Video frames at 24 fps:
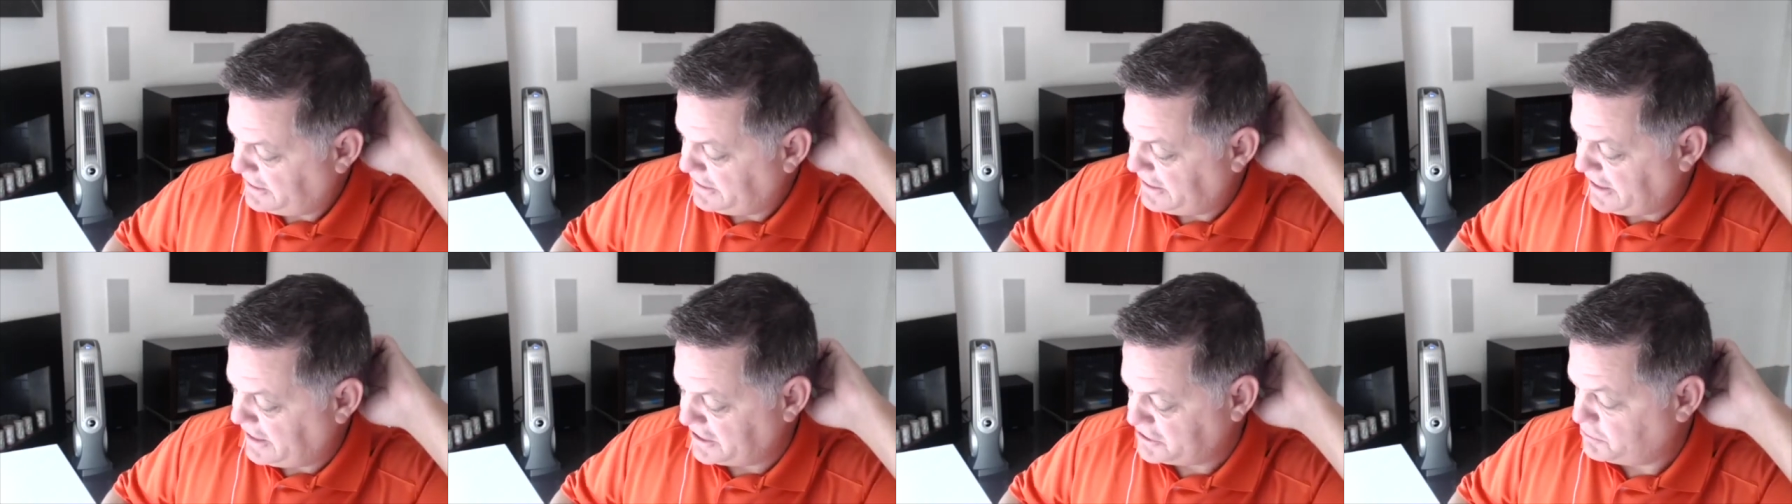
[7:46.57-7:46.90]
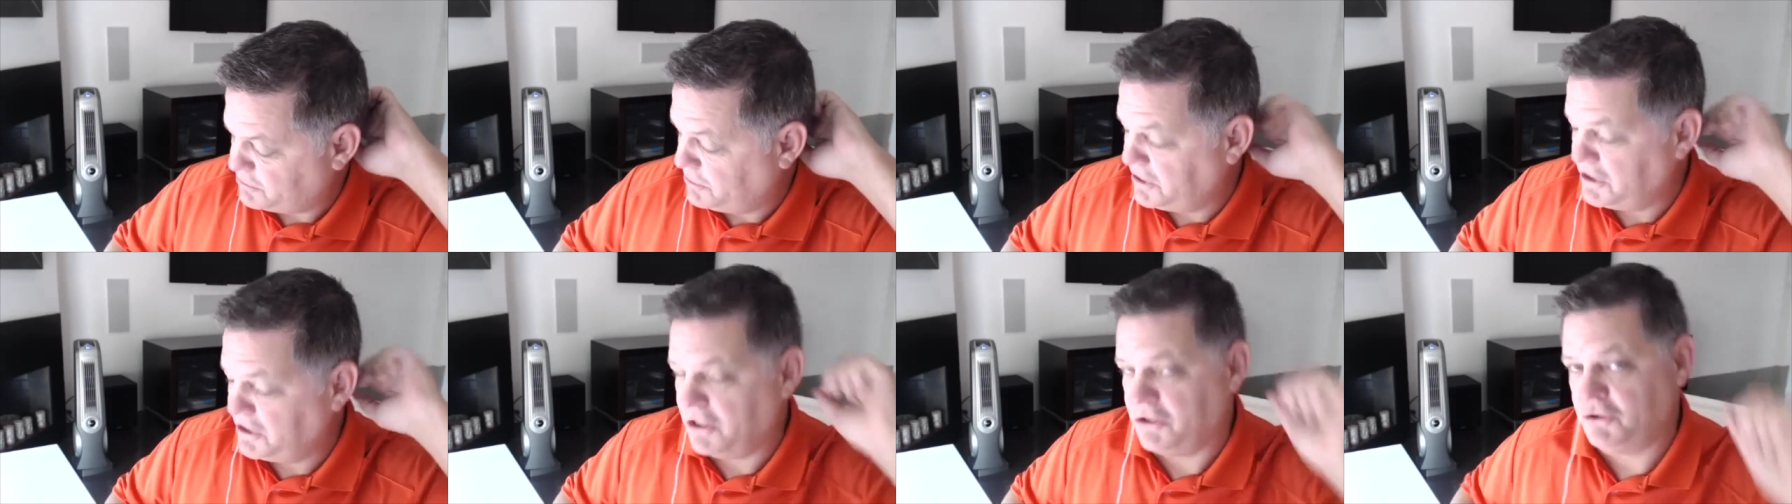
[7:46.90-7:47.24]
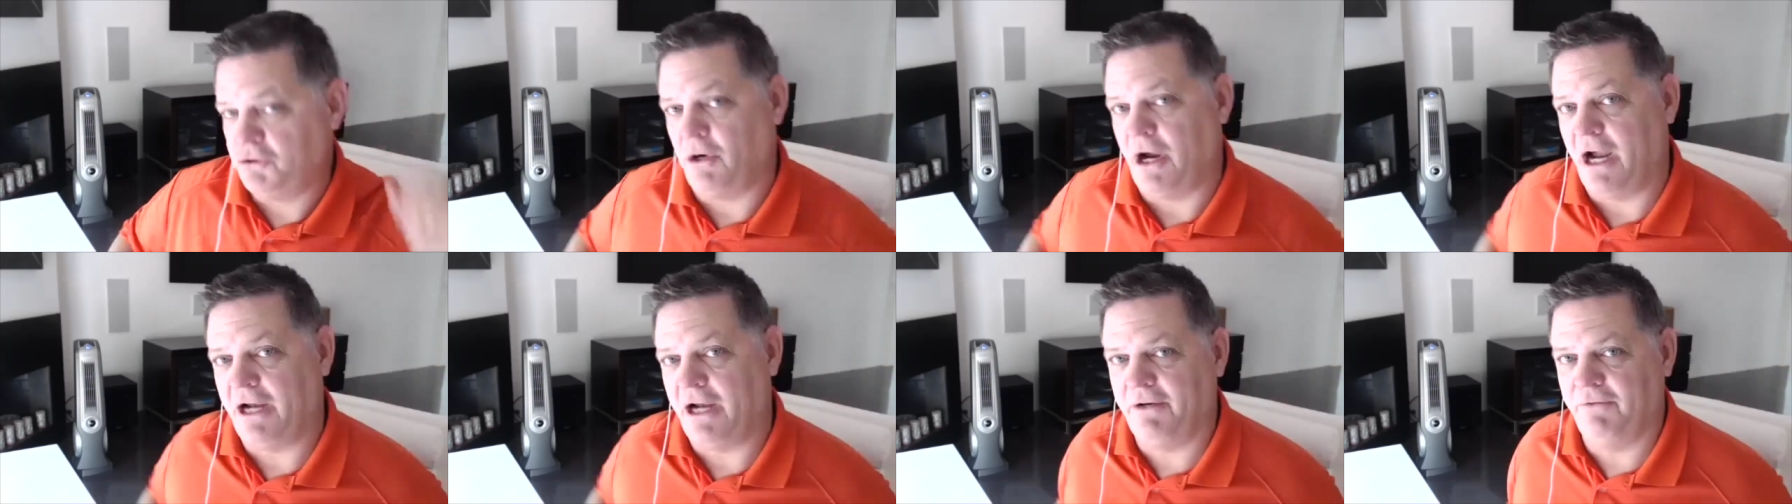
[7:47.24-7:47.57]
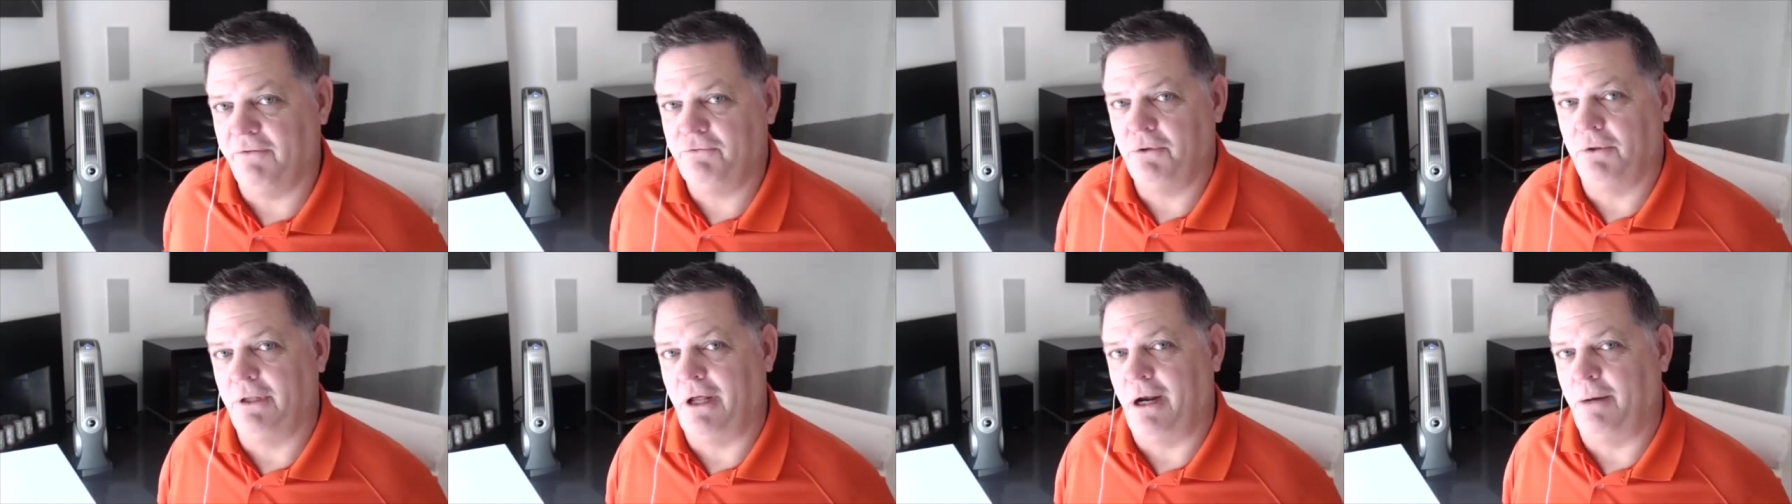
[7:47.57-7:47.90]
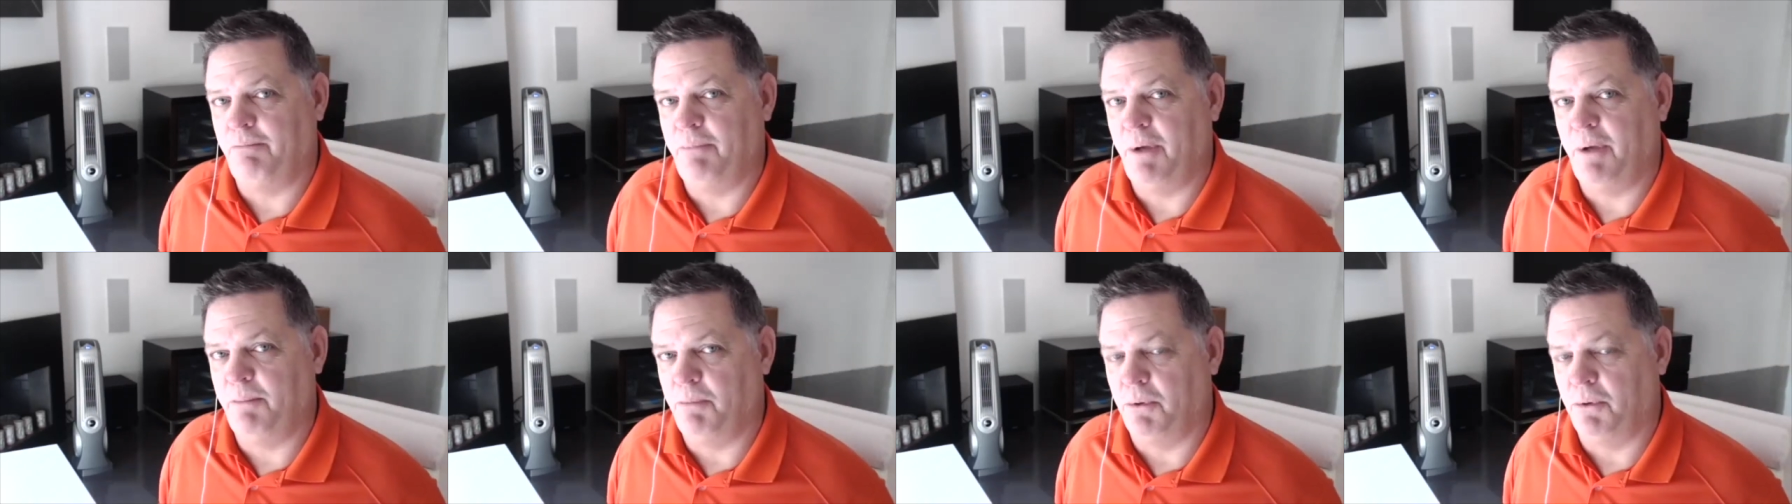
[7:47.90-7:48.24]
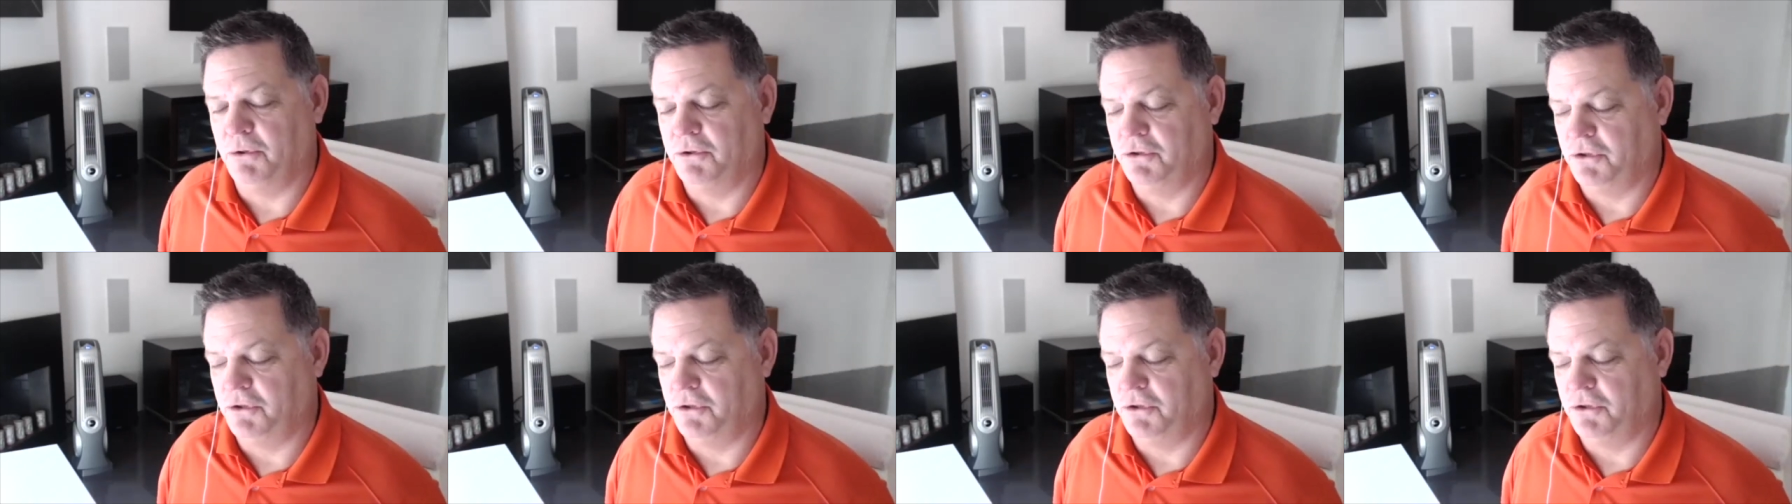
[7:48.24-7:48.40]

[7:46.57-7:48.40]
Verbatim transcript: That's really attractive to a lot of people.